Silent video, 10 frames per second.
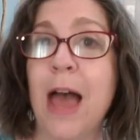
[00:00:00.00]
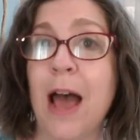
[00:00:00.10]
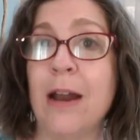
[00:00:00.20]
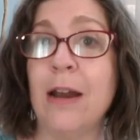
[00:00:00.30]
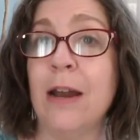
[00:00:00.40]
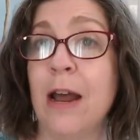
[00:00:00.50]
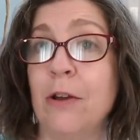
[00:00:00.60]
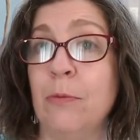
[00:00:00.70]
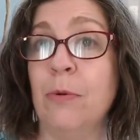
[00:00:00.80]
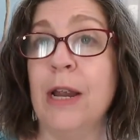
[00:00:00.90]
that and
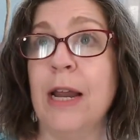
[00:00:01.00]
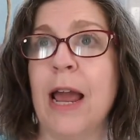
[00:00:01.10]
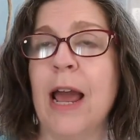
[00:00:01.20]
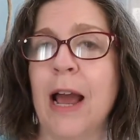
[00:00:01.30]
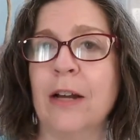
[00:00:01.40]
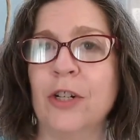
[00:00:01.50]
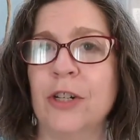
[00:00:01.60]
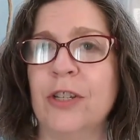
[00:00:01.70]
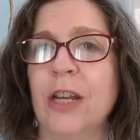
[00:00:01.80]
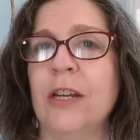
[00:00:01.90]
how you bring
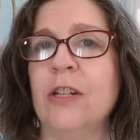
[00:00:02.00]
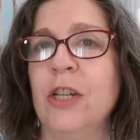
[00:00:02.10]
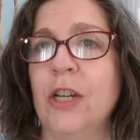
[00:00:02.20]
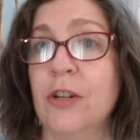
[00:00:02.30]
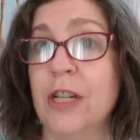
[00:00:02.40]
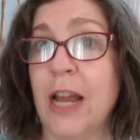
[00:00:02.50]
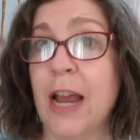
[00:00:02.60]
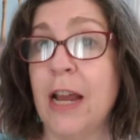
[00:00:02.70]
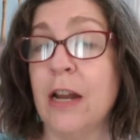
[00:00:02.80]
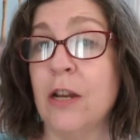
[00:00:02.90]
actions into your
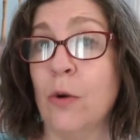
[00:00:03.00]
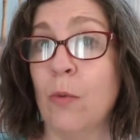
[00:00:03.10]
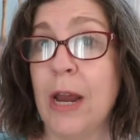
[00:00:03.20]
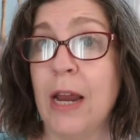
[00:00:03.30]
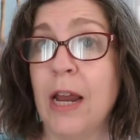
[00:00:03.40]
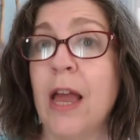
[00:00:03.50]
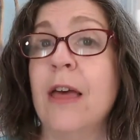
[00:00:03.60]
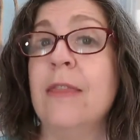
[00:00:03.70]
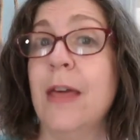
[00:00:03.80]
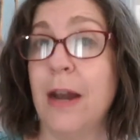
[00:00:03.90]
day and your week
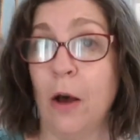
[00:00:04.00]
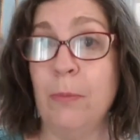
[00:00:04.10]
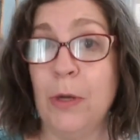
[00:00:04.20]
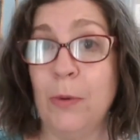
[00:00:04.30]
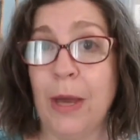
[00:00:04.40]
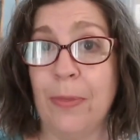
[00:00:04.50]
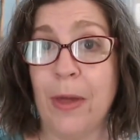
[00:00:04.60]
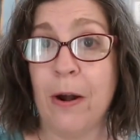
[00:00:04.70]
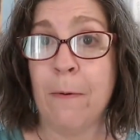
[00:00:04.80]
that help you get